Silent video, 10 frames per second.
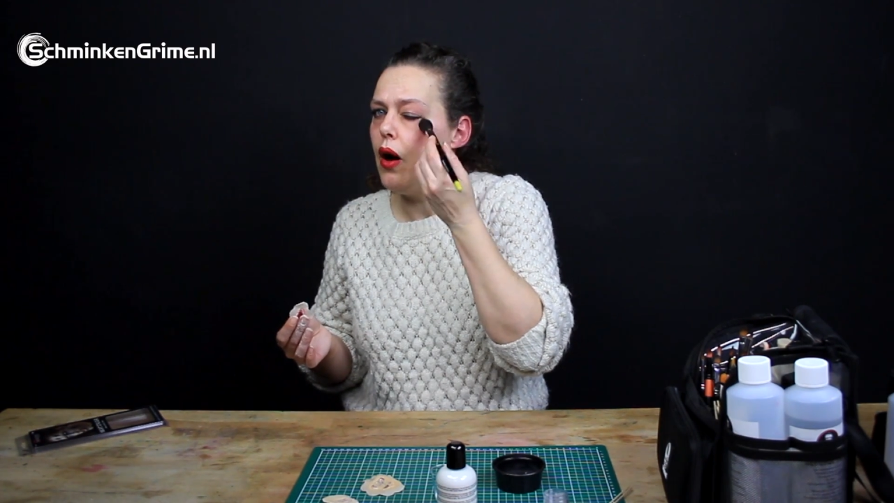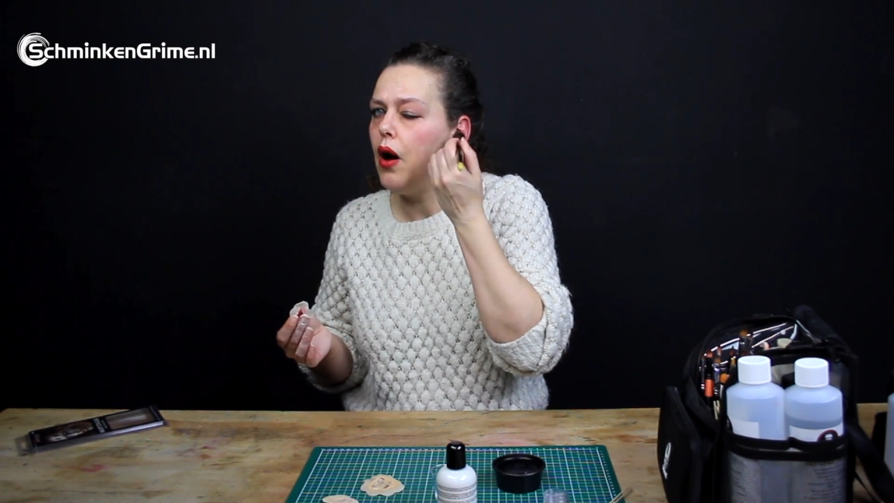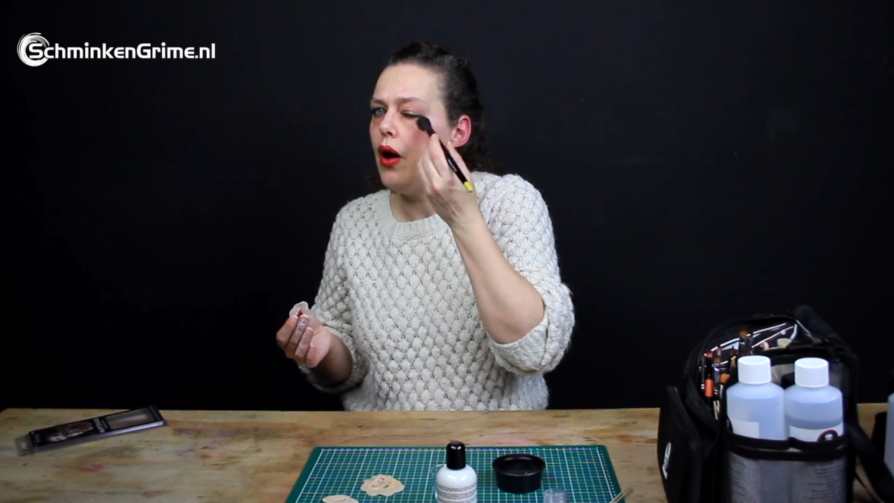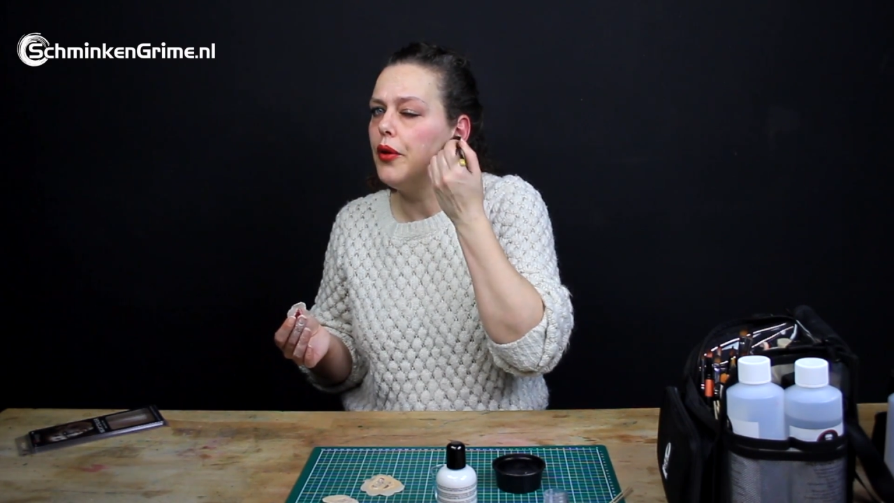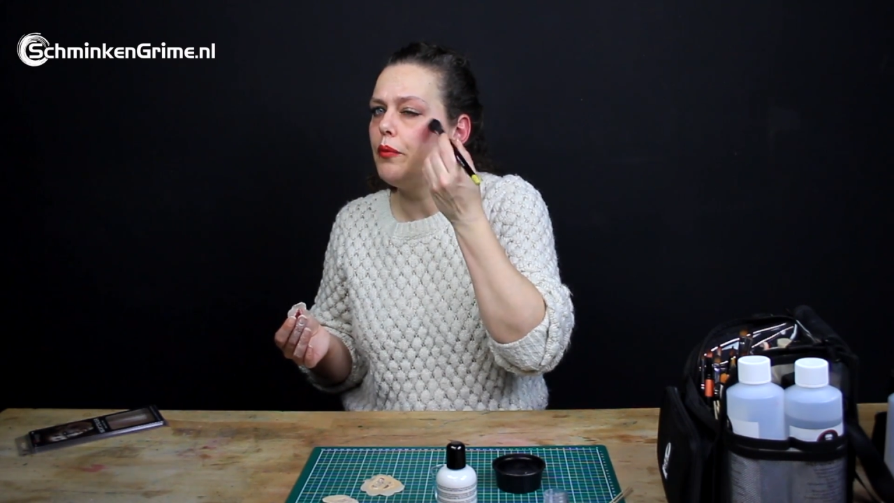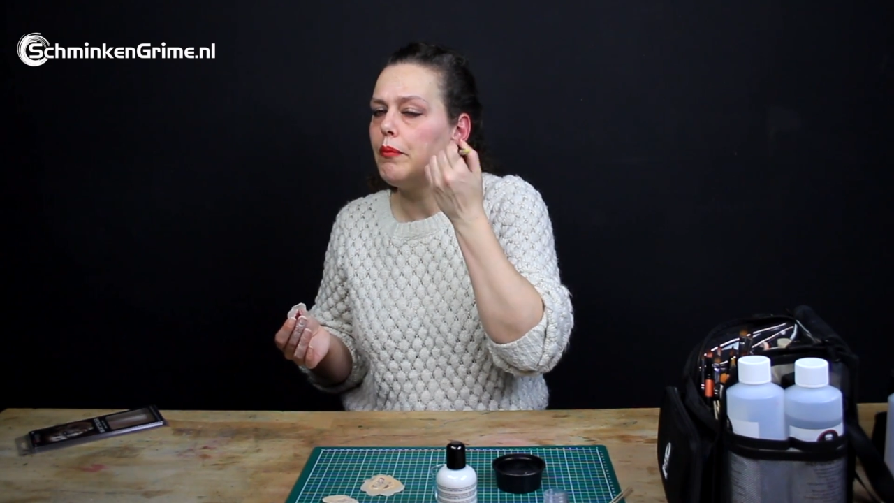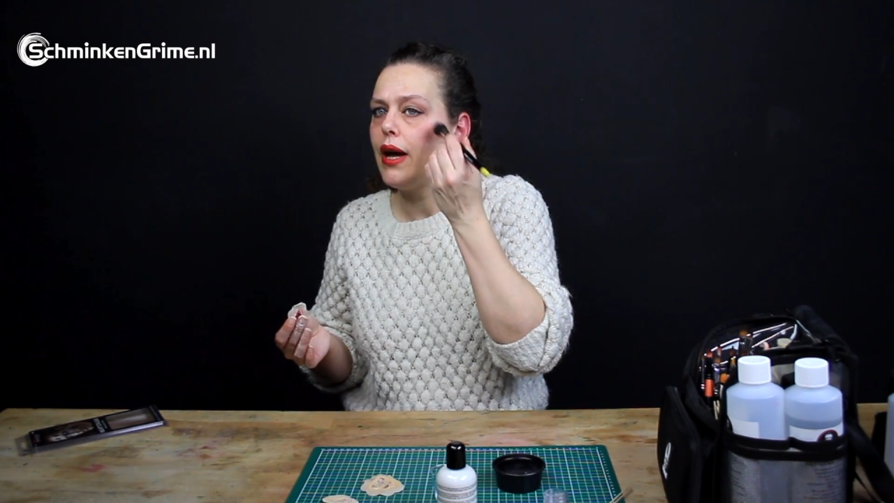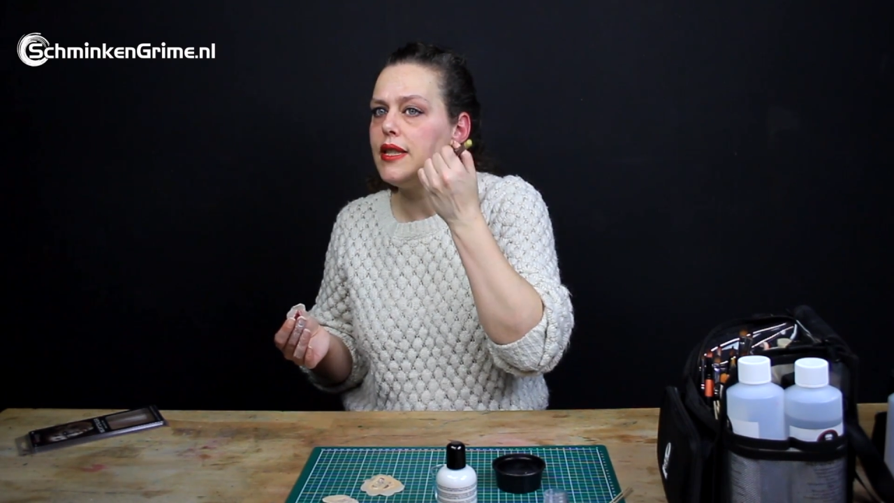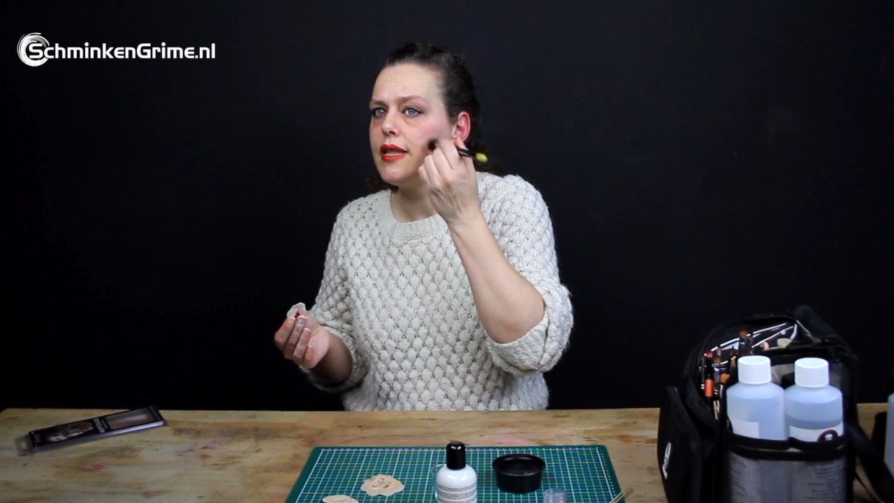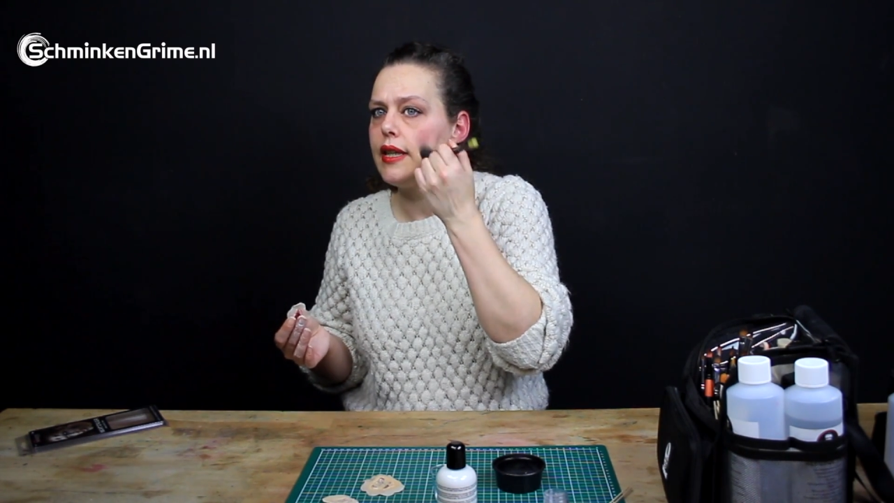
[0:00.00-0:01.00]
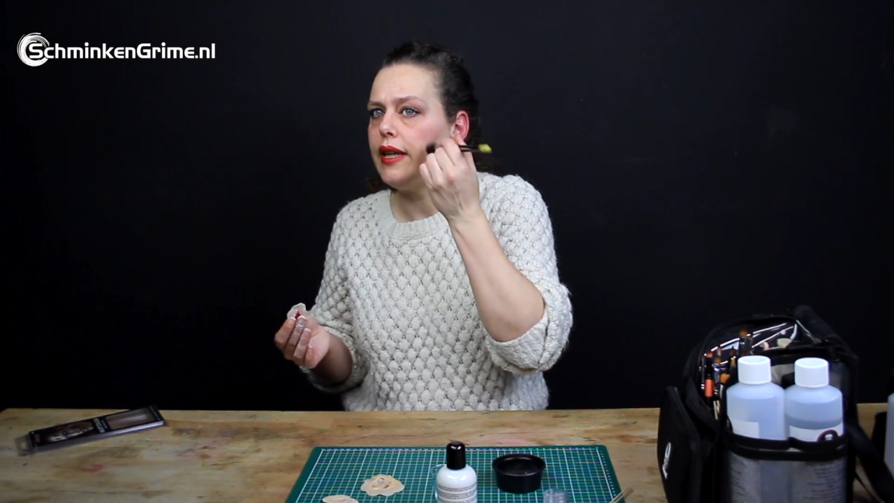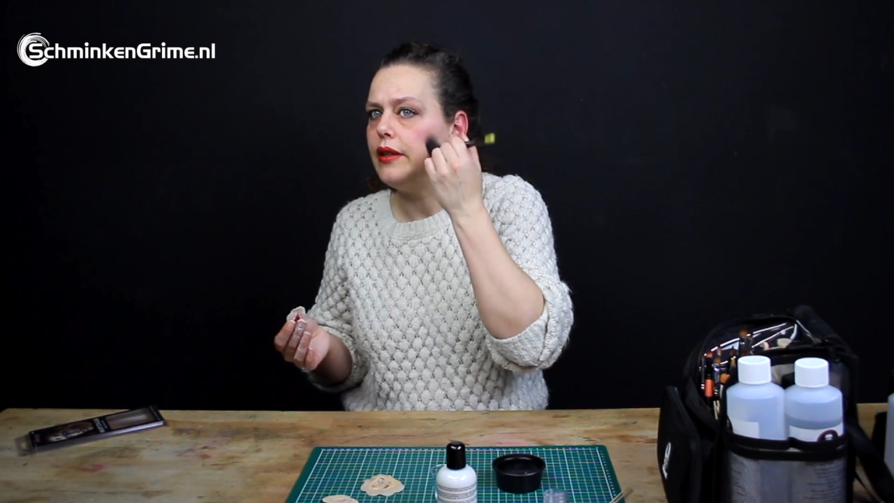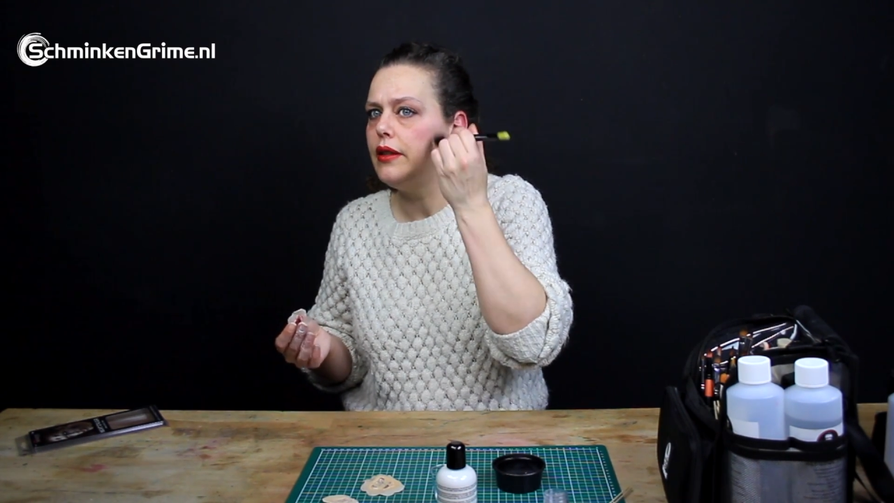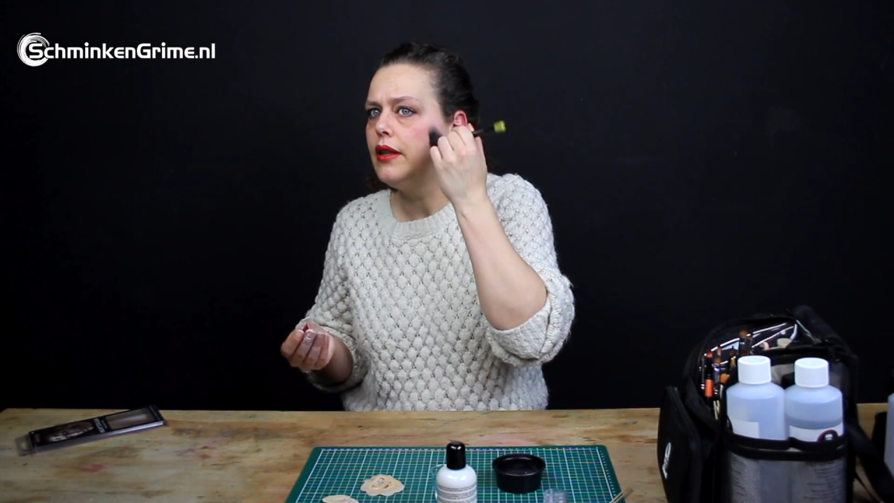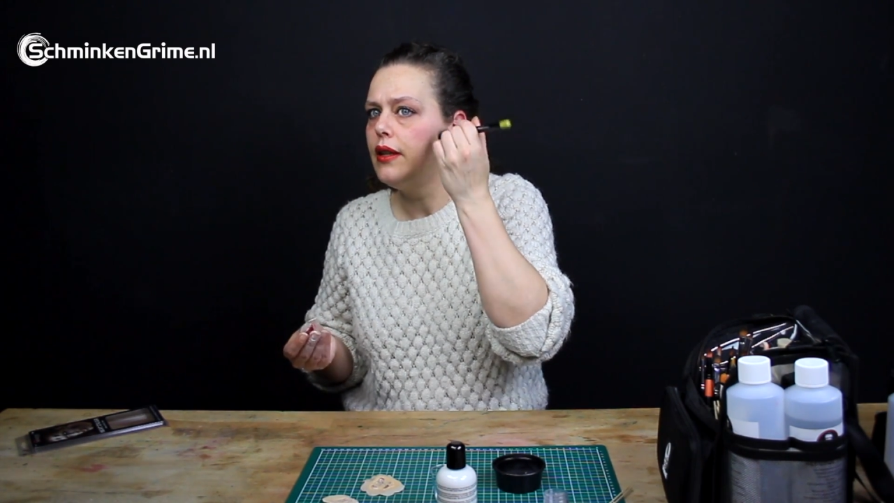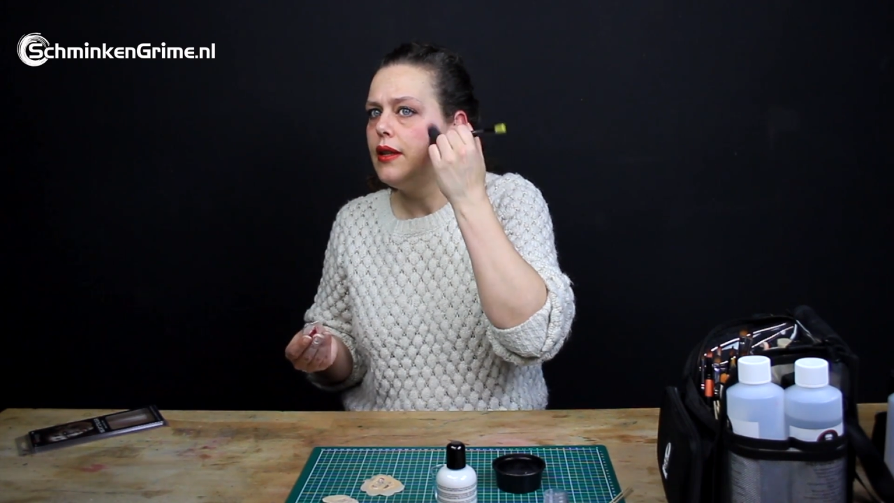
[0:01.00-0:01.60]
on my skin.